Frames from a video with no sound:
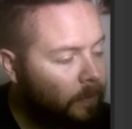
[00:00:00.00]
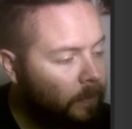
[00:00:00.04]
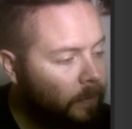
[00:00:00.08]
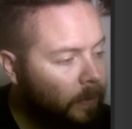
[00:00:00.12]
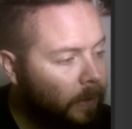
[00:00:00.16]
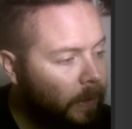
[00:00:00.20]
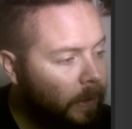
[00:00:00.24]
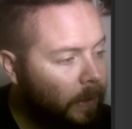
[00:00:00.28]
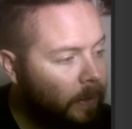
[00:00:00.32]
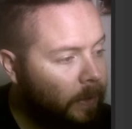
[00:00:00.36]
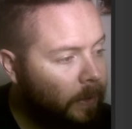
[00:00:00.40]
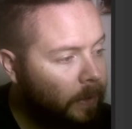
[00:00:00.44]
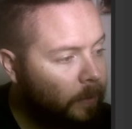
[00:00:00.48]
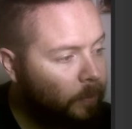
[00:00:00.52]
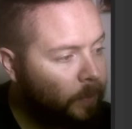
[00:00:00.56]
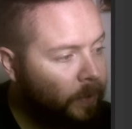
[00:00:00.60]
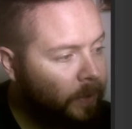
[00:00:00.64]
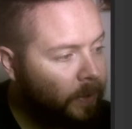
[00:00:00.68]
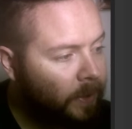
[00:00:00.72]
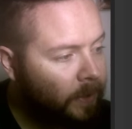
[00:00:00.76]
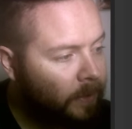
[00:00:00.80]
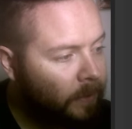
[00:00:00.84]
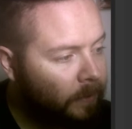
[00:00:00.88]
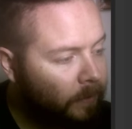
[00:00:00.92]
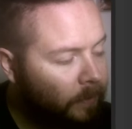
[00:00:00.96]
and I'll be
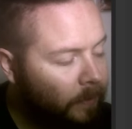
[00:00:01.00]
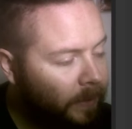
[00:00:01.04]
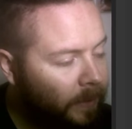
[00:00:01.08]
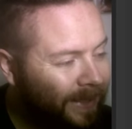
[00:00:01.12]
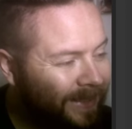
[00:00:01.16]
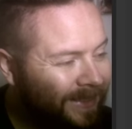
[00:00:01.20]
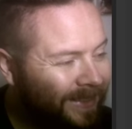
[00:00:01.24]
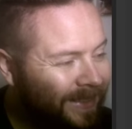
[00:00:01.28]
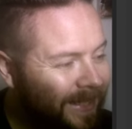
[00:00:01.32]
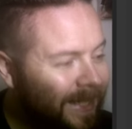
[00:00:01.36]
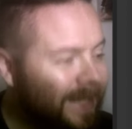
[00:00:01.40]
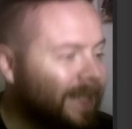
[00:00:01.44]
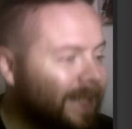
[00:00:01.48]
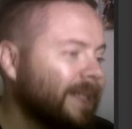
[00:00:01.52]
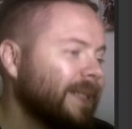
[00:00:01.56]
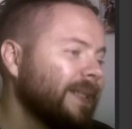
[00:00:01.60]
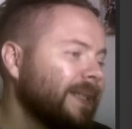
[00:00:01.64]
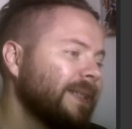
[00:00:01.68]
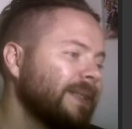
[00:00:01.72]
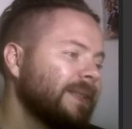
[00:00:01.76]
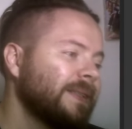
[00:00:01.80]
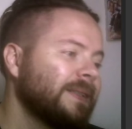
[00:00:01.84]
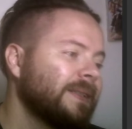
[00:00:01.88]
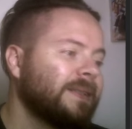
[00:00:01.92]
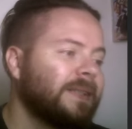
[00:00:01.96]
here
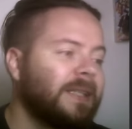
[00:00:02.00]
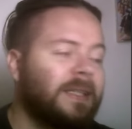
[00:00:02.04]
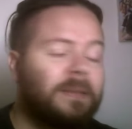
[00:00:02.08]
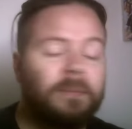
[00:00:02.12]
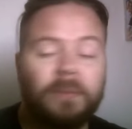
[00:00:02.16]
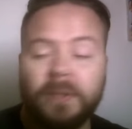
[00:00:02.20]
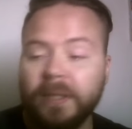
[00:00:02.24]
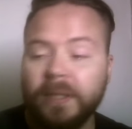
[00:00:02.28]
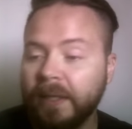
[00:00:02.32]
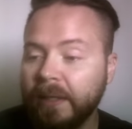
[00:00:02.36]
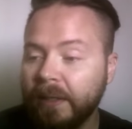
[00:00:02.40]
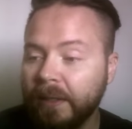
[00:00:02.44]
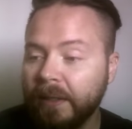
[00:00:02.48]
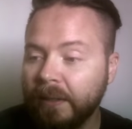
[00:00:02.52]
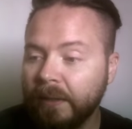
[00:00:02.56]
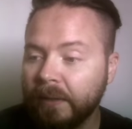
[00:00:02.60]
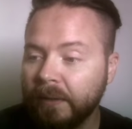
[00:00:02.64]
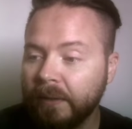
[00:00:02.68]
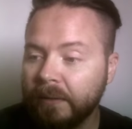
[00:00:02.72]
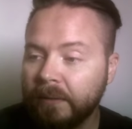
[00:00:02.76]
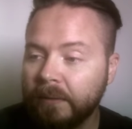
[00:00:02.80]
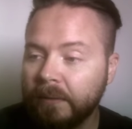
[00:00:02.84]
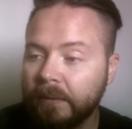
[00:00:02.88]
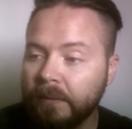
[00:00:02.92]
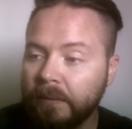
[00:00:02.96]
exactly the same day,
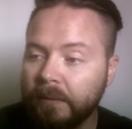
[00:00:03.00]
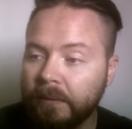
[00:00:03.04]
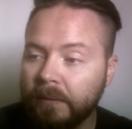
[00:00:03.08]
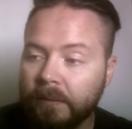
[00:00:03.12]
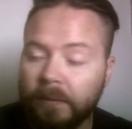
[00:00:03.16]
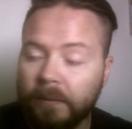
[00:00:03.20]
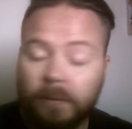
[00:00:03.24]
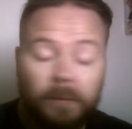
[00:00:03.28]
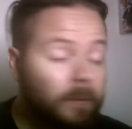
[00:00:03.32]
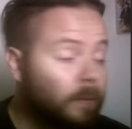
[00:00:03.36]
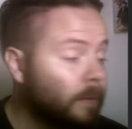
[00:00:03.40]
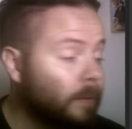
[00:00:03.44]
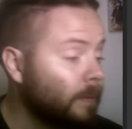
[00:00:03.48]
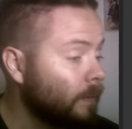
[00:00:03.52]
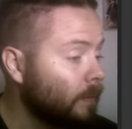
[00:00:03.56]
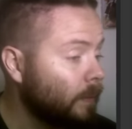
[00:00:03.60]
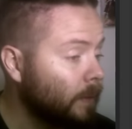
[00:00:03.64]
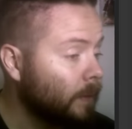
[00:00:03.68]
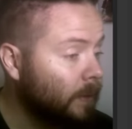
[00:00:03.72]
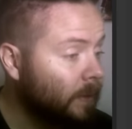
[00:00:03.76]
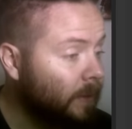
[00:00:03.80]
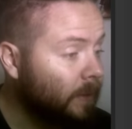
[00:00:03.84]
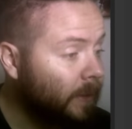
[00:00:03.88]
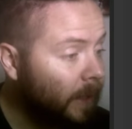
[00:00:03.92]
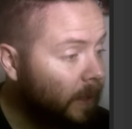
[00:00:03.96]

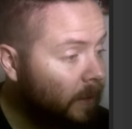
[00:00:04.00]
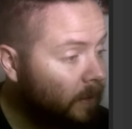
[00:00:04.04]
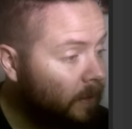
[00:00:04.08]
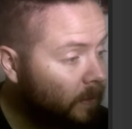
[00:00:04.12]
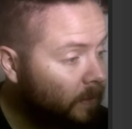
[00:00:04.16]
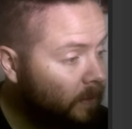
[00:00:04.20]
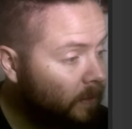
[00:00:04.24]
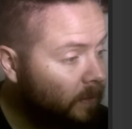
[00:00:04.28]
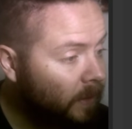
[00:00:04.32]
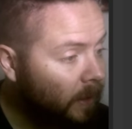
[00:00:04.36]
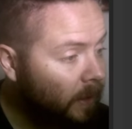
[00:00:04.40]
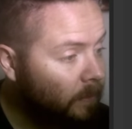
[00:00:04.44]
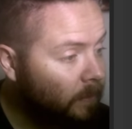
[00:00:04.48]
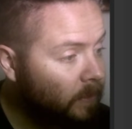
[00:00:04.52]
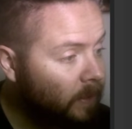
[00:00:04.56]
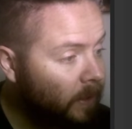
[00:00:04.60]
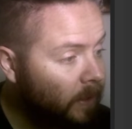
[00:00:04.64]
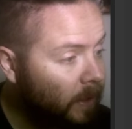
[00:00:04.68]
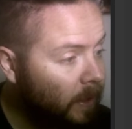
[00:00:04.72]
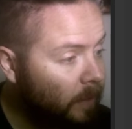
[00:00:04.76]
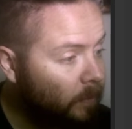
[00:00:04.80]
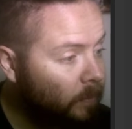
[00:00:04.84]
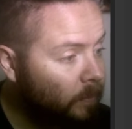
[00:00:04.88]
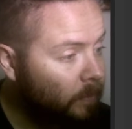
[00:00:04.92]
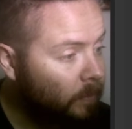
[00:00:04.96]
exactly the same
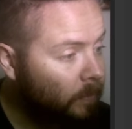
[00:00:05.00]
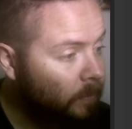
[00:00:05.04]
time.